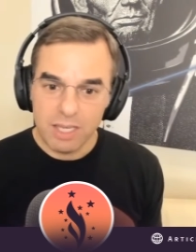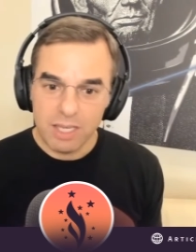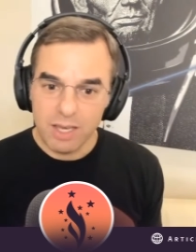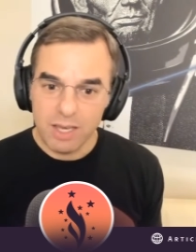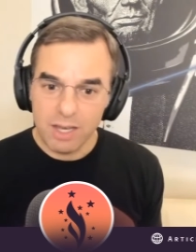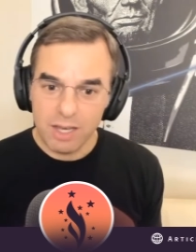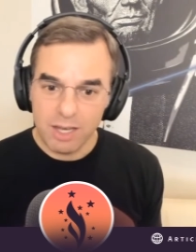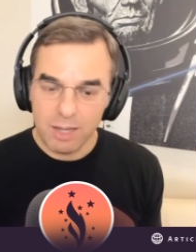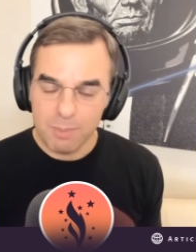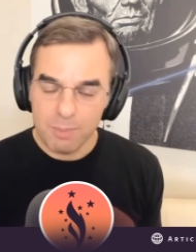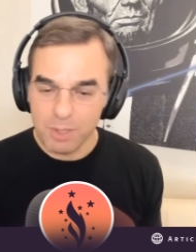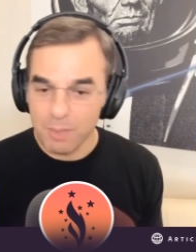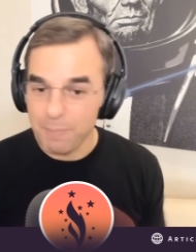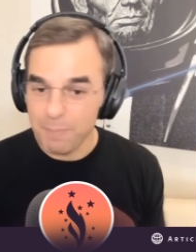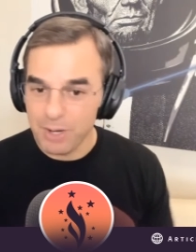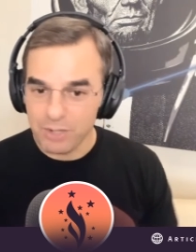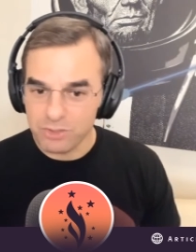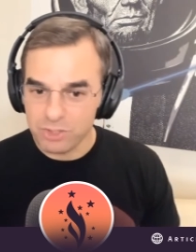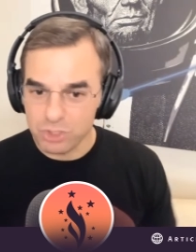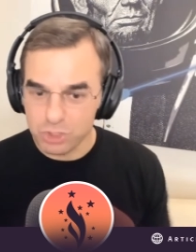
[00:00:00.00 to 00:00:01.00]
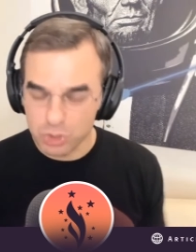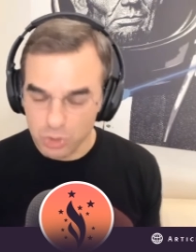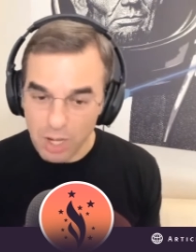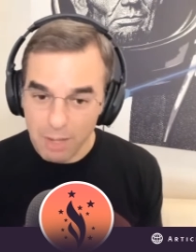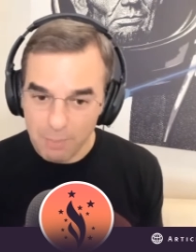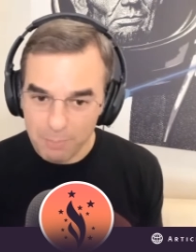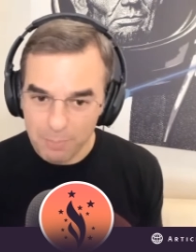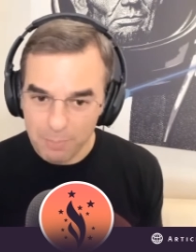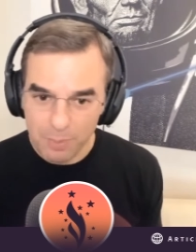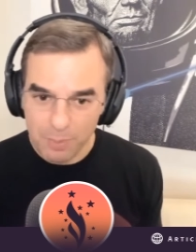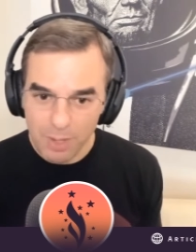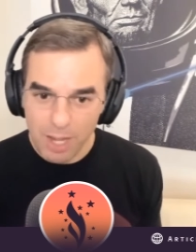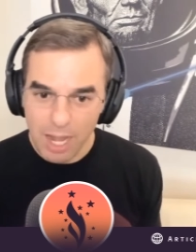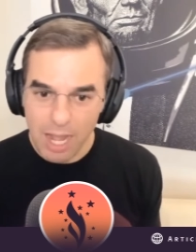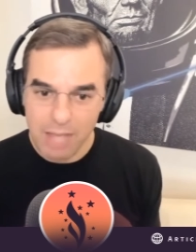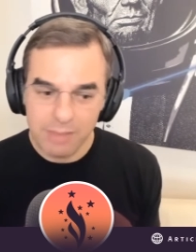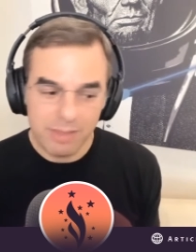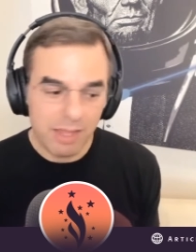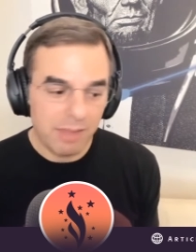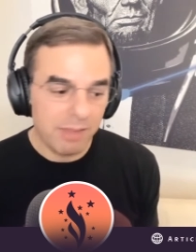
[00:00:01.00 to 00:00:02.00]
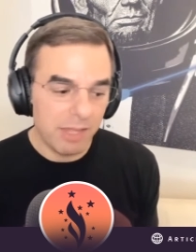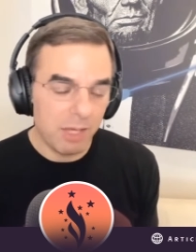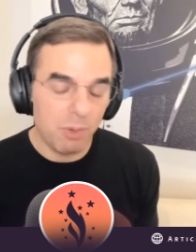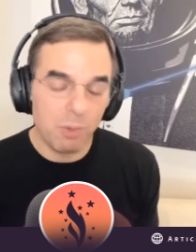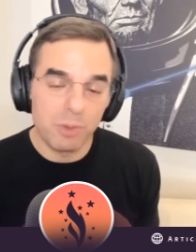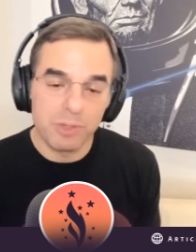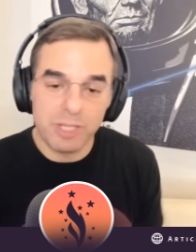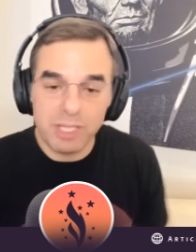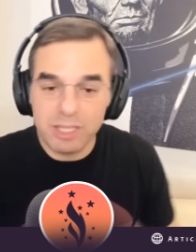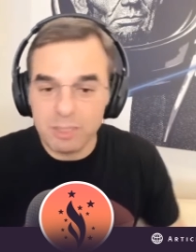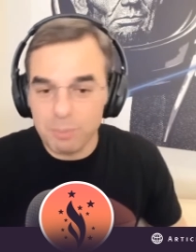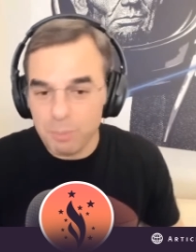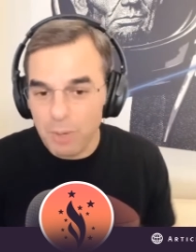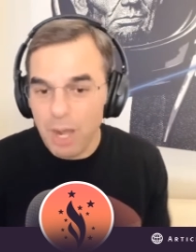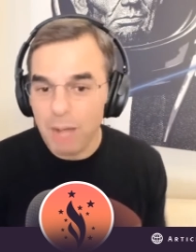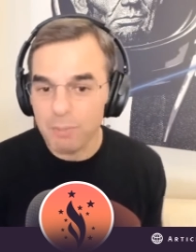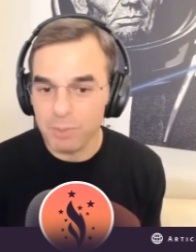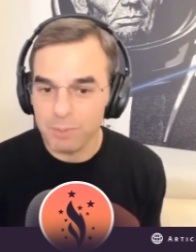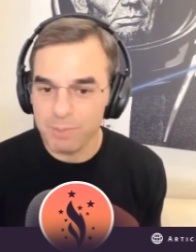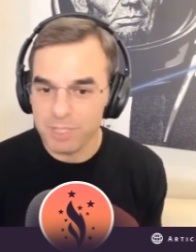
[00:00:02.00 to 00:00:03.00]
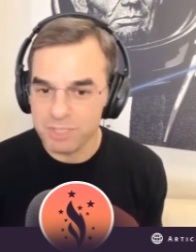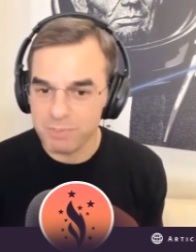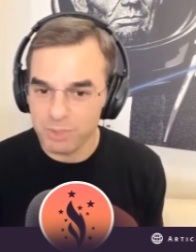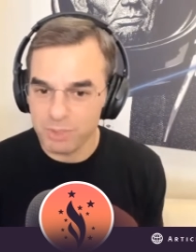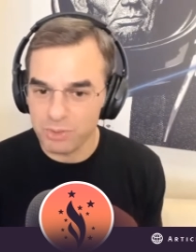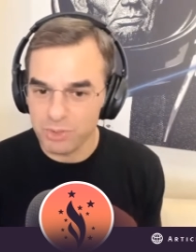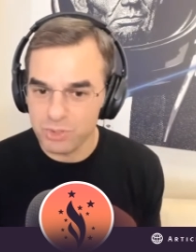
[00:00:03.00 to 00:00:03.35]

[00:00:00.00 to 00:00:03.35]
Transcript: compared to Trump, and then they will think the problem has been